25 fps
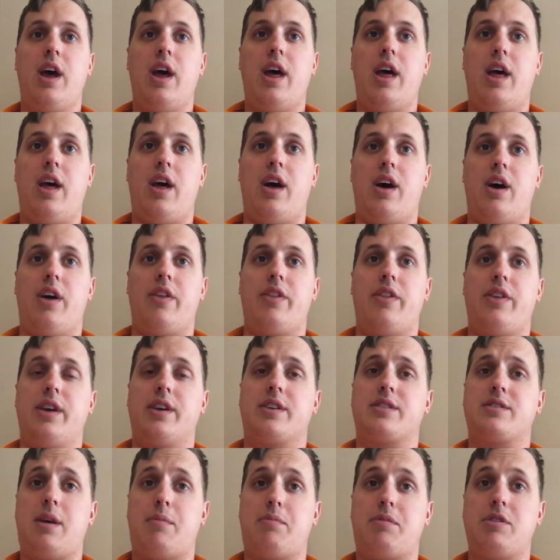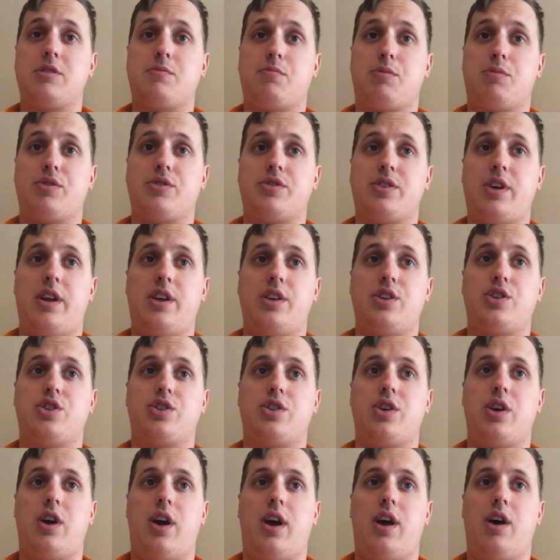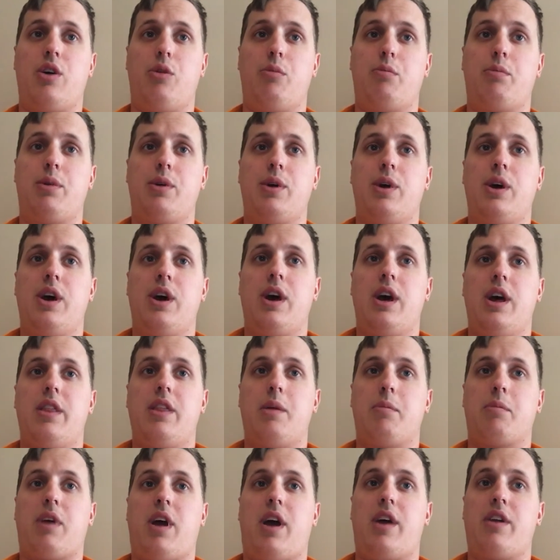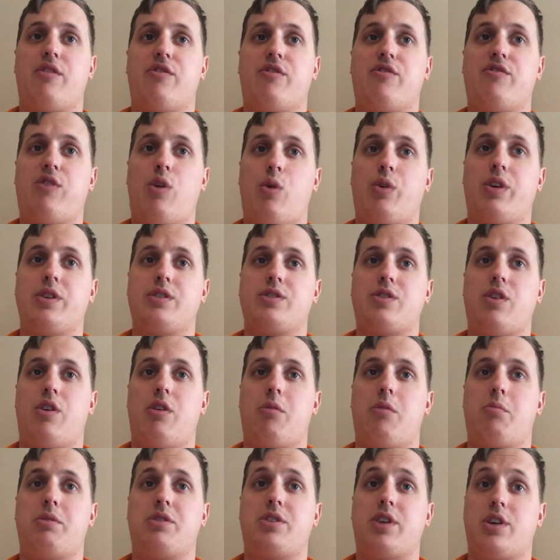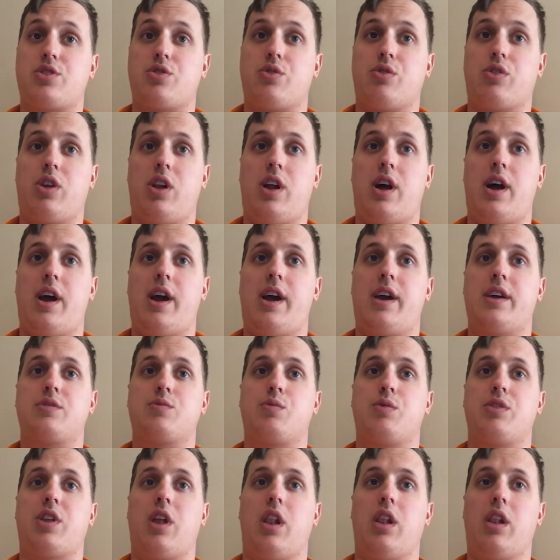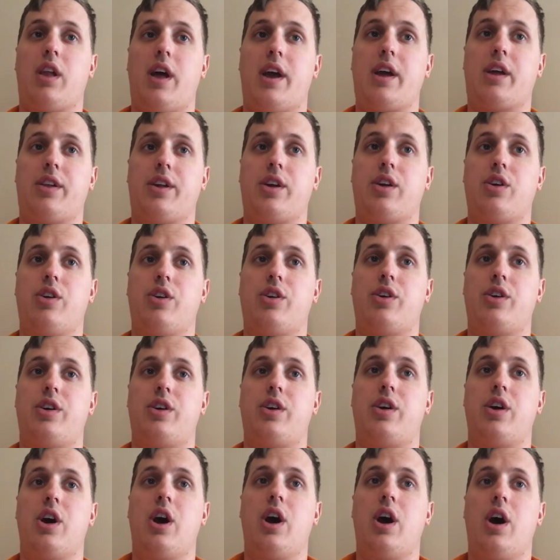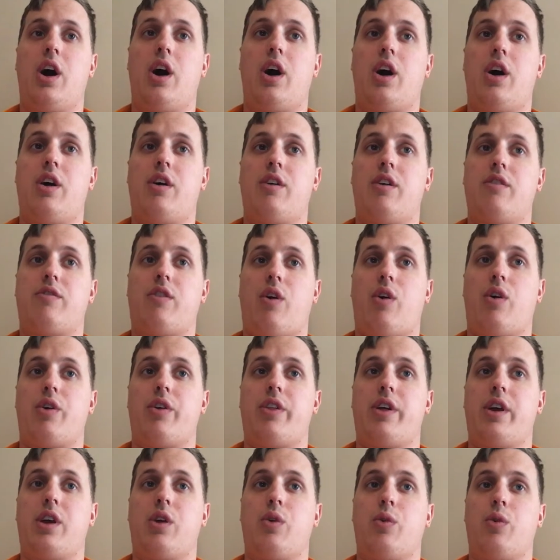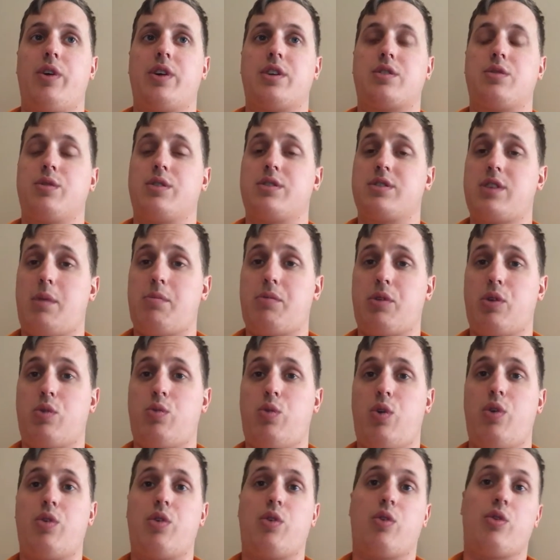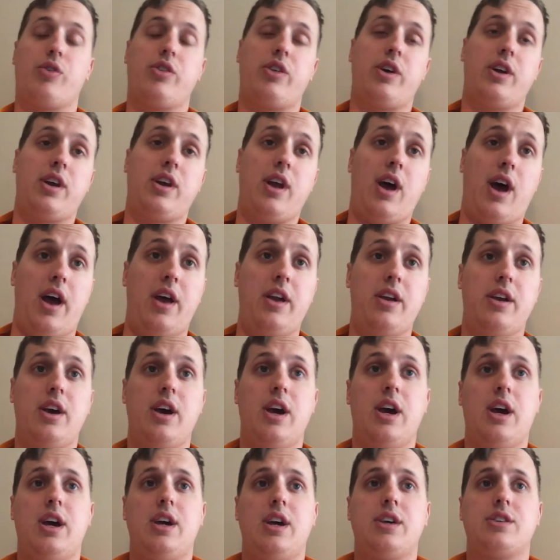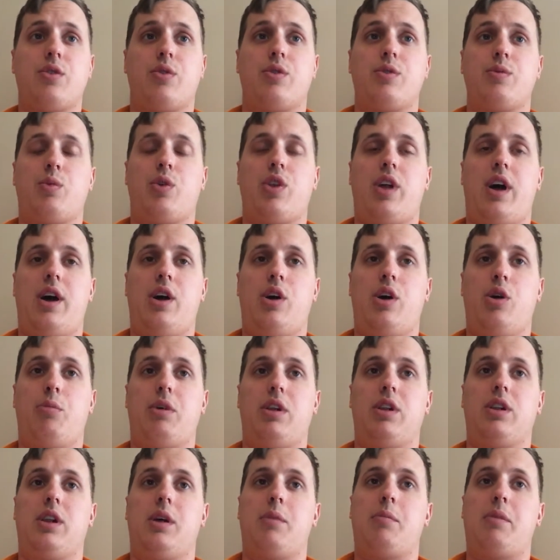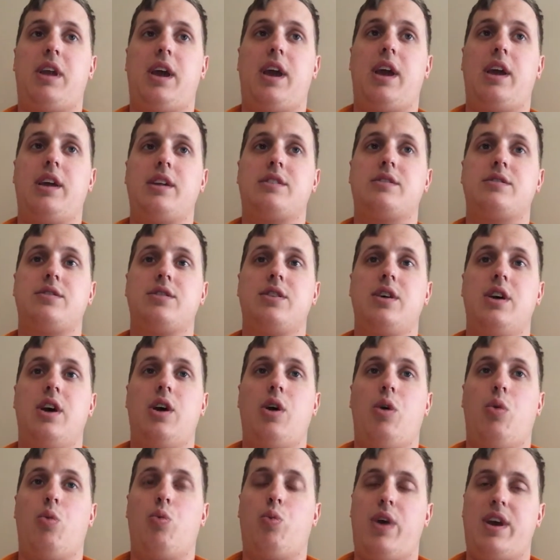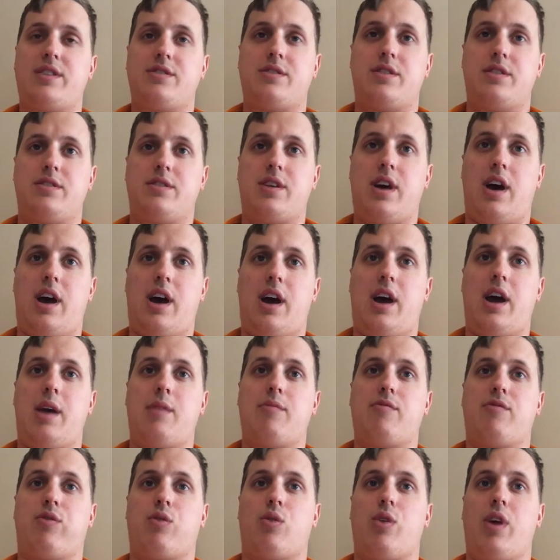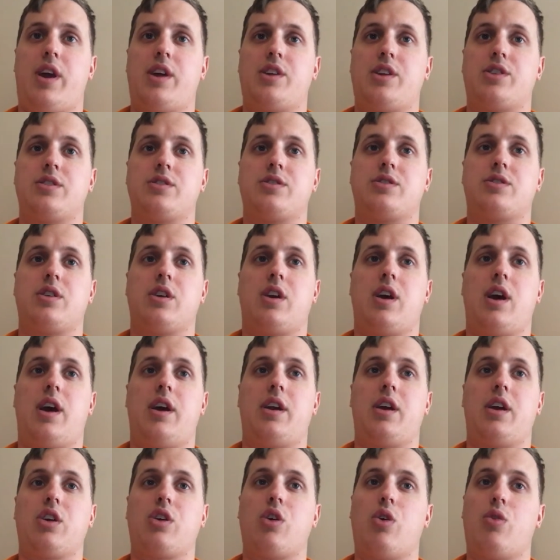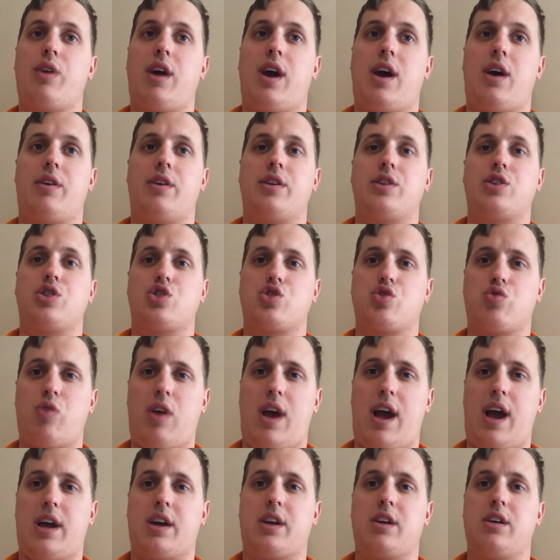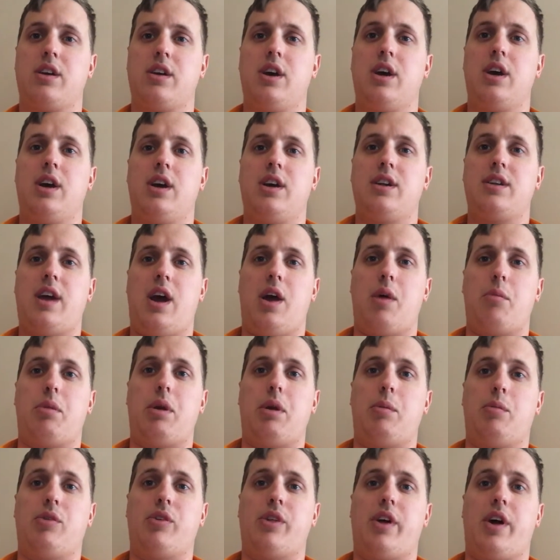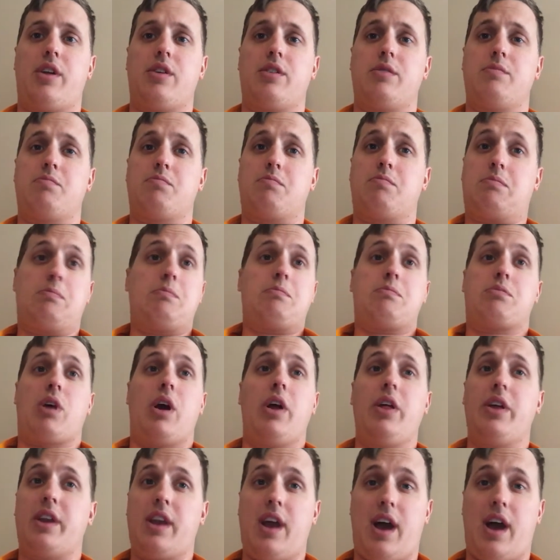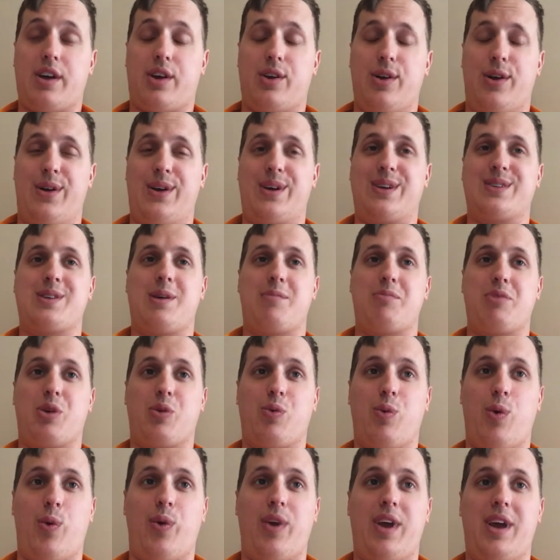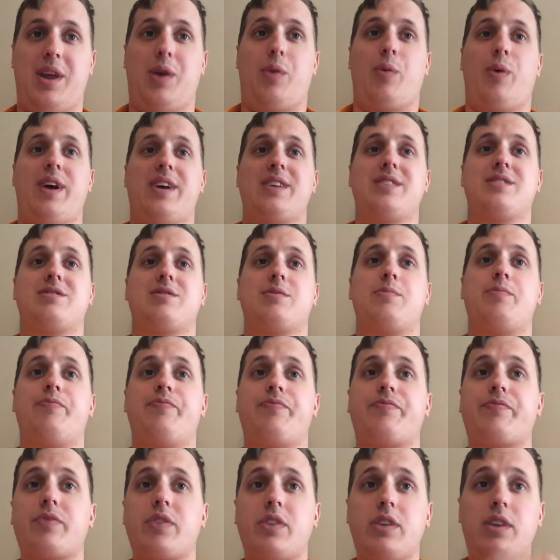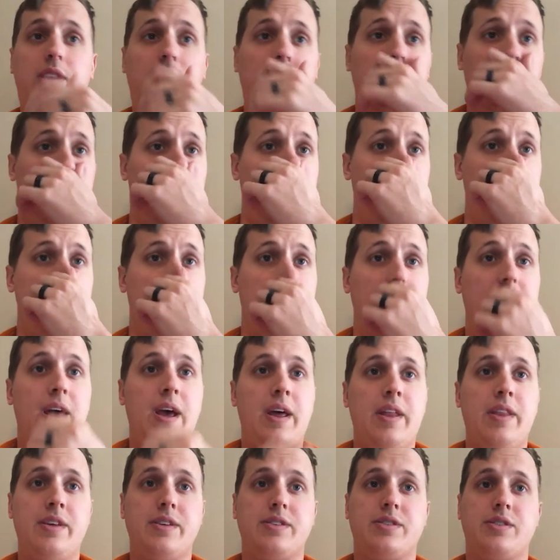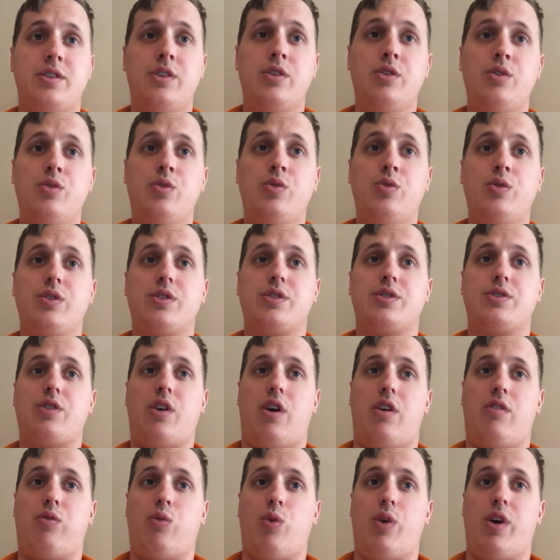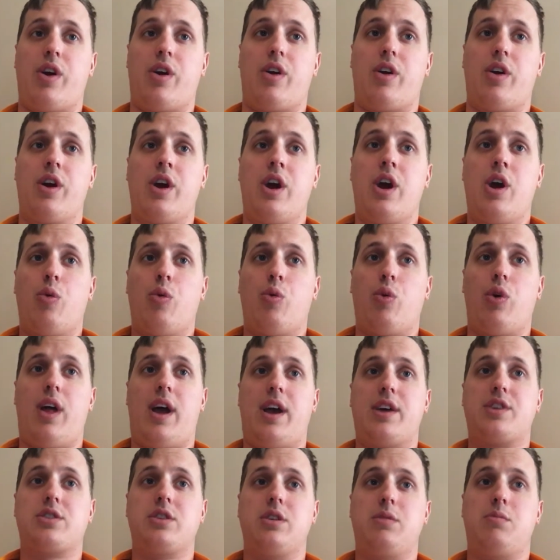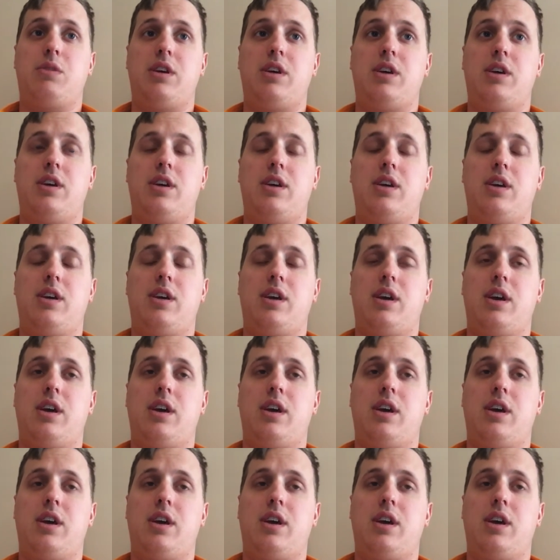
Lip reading: the acceptance percentage to help them kind of focus on potential clients with the likelihood of are they going to accept the quote or are they not. So it will help eliminate wasted time for agents to kind of go down and track down people that are probably not going to accept the quote anyways. And this new software will actually be